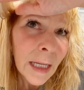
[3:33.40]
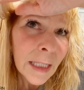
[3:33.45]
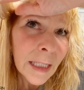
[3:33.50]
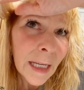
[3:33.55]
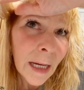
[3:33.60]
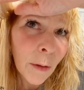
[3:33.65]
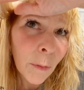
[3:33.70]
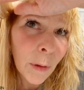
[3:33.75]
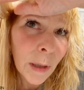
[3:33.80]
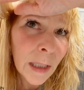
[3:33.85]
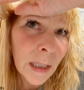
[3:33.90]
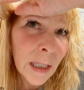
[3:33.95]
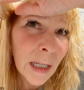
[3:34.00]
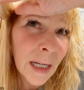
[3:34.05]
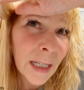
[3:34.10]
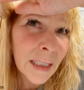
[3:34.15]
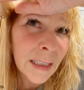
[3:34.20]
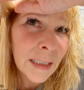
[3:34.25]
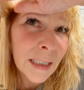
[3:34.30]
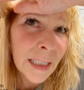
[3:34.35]
Now I wanna
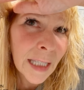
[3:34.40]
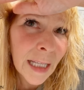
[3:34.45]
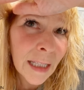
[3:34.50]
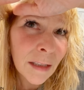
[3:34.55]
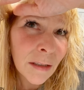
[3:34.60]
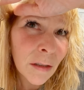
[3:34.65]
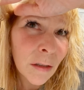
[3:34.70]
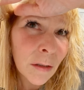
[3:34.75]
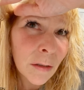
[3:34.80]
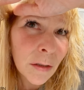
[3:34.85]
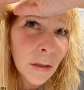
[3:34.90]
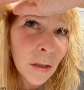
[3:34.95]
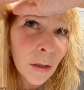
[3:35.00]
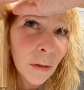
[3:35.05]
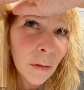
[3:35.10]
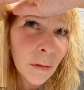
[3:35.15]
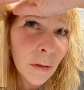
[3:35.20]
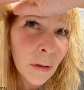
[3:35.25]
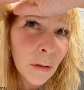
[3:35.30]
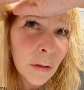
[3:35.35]
cut into that a little too,
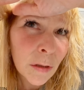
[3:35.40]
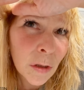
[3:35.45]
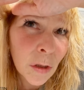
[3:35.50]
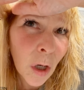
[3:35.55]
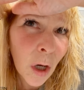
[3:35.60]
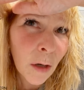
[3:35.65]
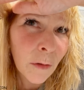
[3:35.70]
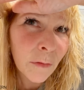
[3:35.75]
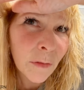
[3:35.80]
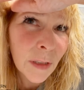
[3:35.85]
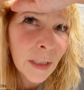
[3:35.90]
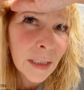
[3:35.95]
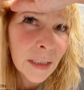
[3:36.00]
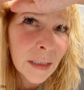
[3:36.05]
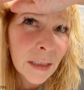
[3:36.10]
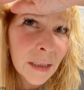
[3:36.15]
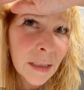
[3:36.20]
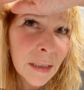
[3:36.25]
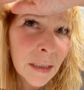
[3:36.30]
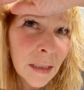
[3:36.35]
a little
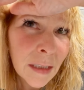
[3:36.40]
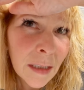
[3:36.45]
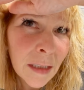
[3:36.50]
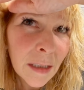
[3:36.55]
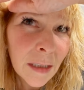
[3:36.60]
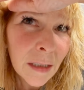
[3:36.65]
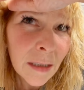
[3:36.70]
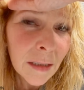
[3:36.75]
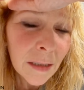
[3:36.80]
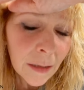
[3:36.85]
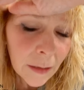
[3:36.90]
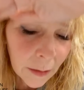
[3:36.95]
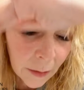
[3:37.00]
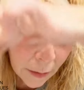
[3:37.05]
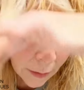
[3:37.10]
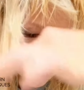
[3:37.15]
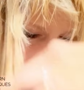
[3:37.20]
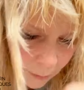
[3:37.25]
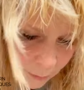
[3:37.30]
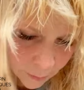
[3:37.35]
softness.
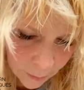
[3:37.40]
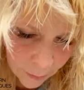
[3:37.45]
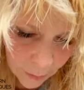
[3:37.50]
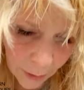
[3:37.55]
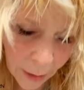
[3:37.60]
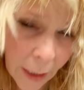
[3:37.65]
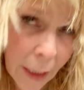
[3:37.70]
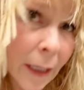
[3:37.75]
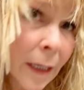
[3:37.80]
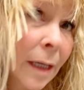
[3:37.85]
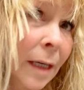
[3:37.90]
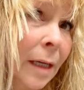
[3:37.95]
Okay.